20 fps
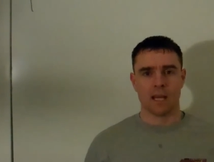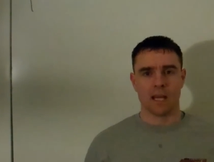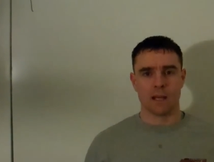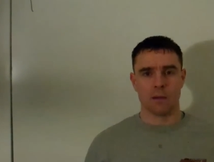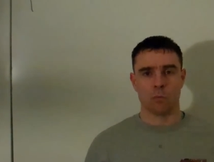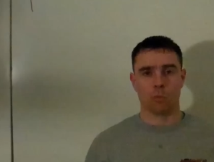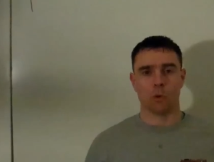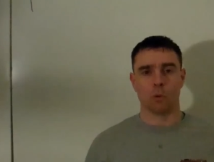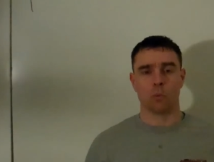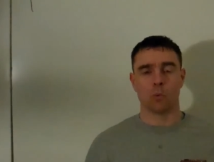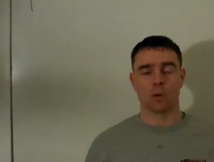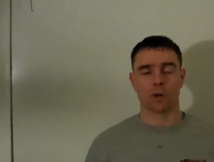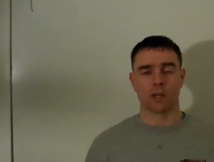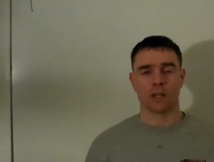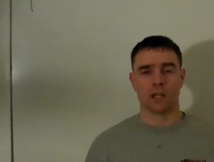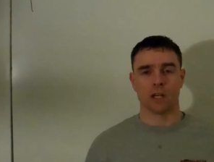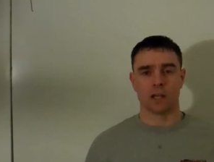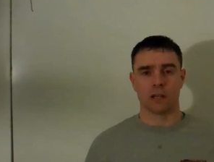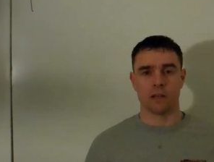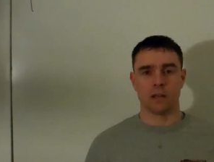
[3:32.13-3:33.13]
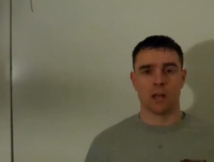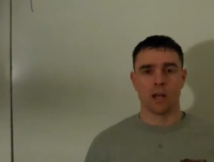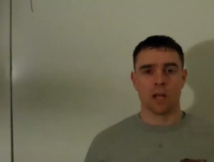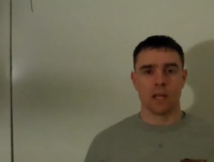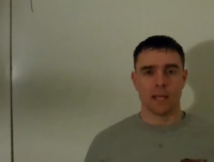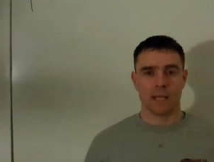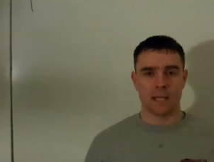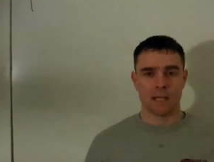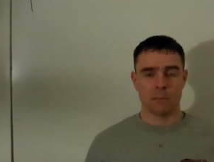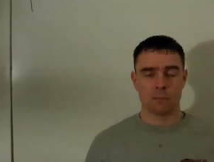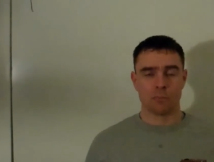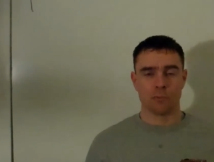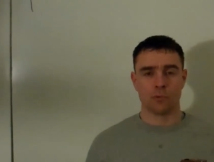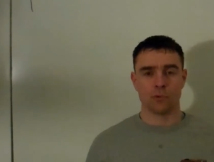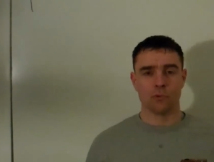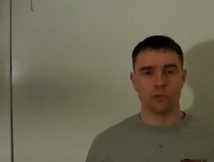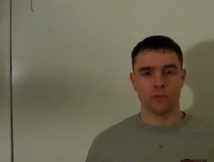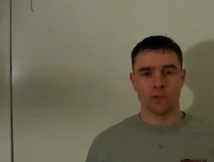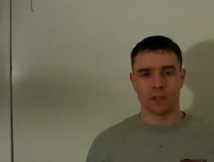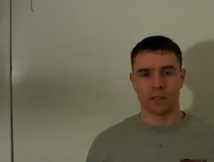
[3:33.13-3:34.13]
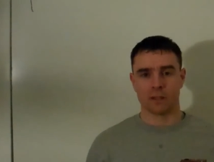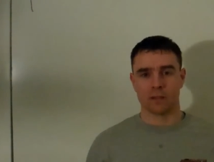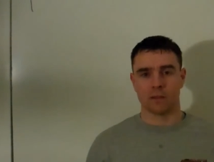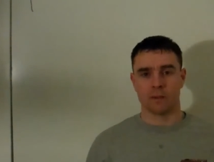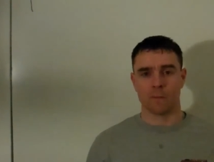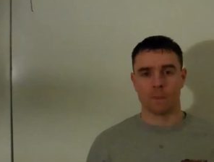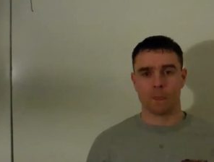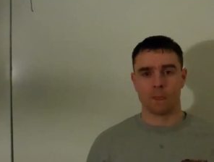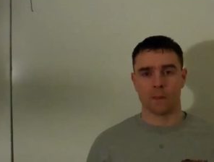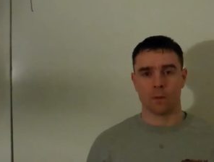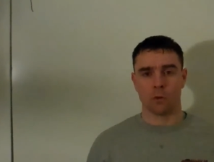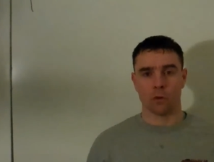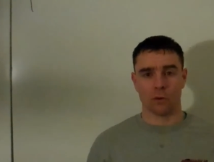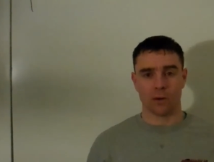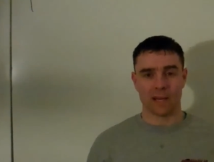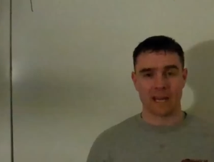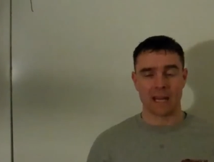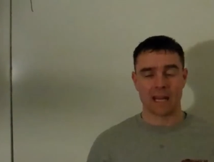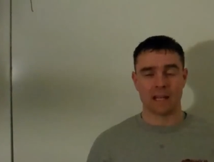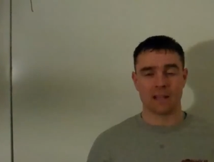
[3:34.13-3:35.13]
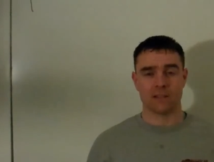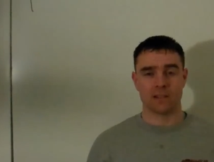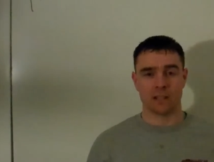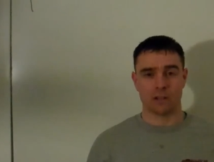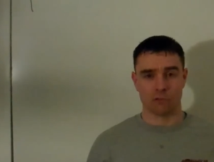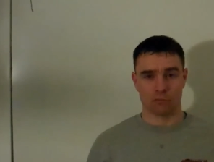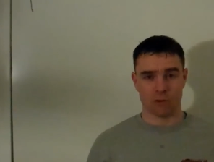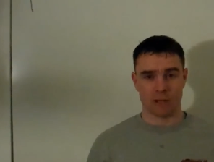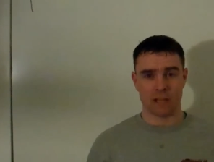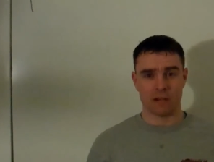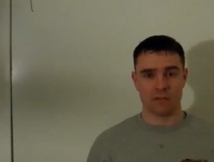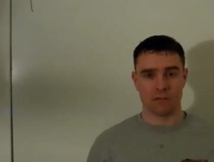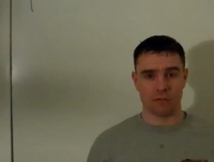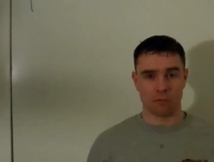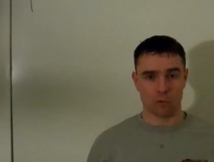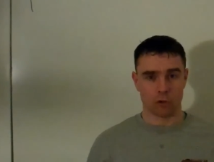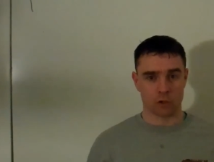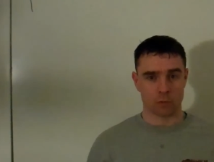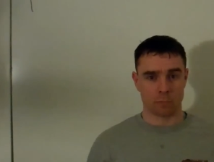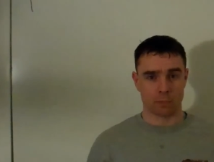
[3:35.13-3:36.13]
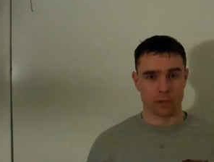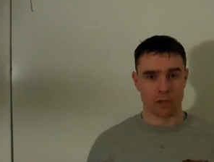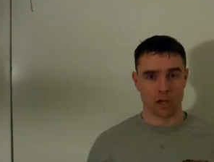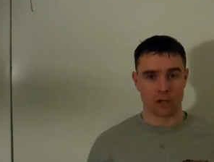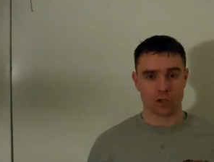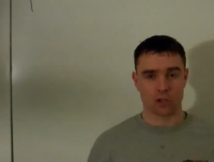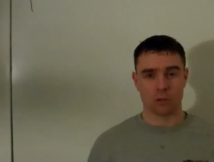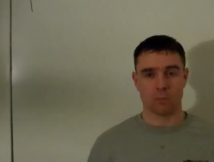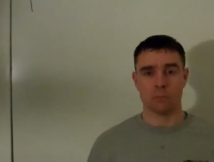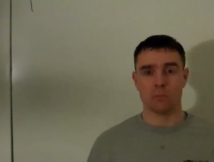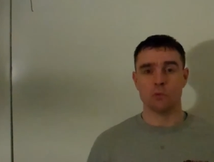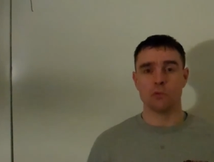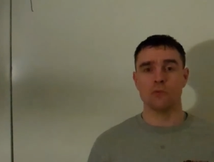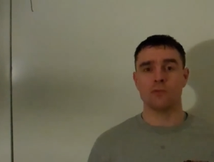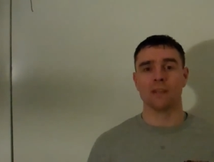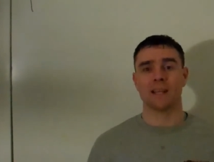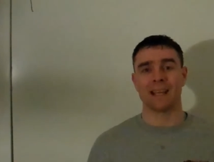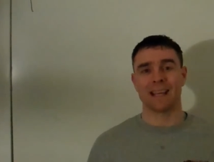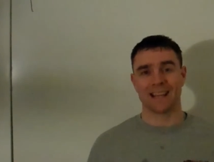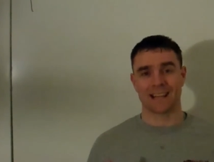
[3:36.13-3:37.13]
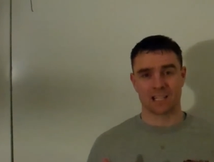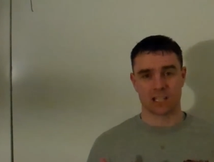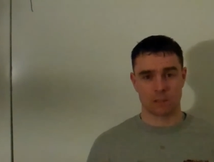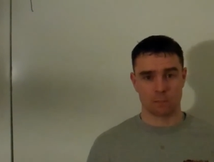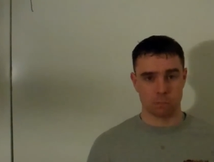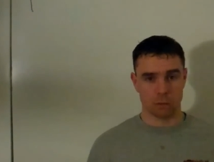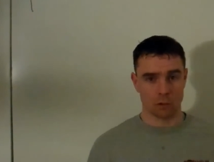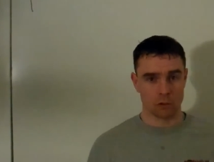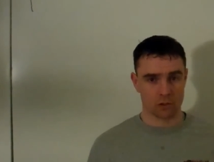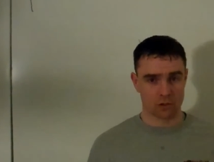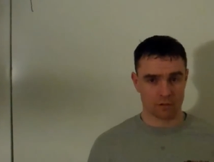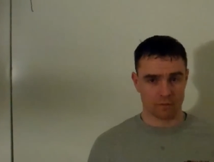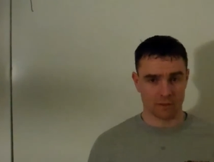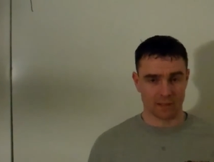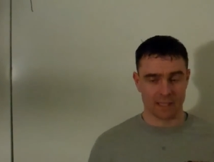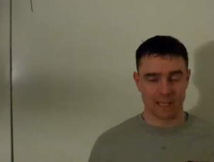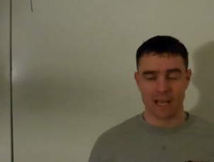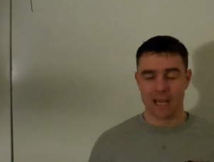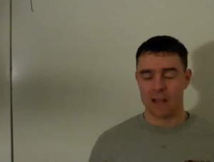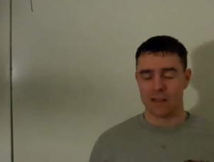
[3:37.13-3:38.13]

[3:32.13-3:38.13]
And we're working on improving or enhancing rate of force production, moving explosively.